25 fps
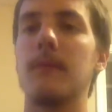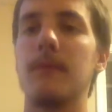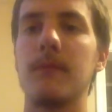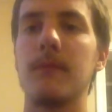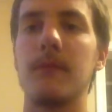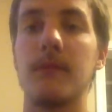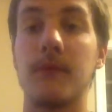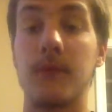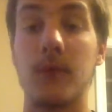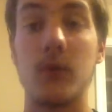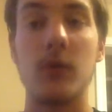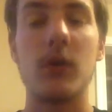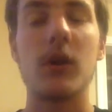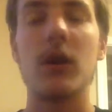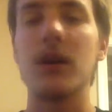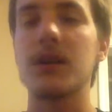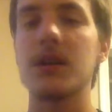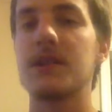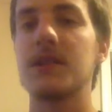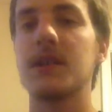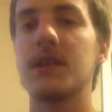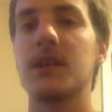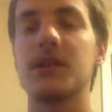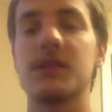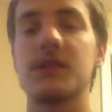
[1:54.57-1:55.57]
before I
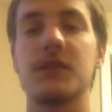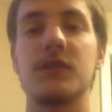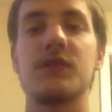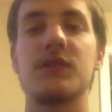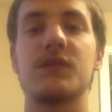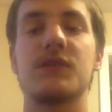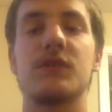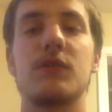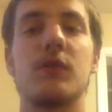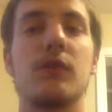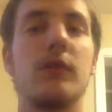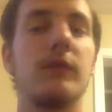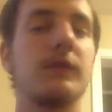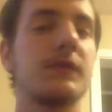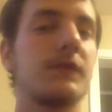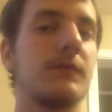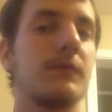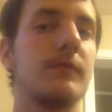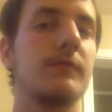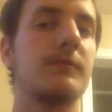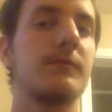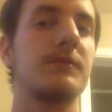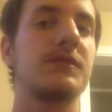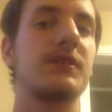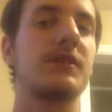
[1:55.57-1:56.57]
dig into the songs,
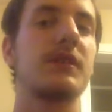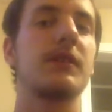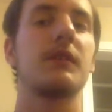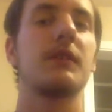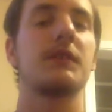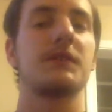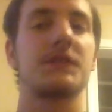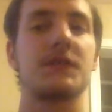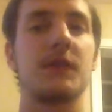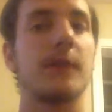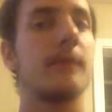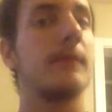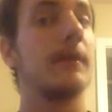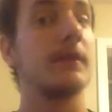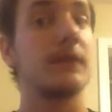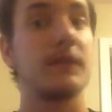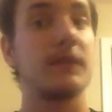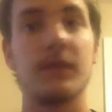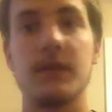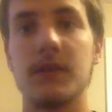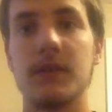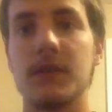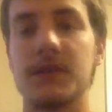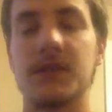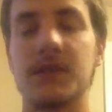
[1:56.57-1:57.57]
let me say something like
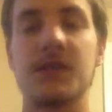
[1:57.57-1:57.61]
this.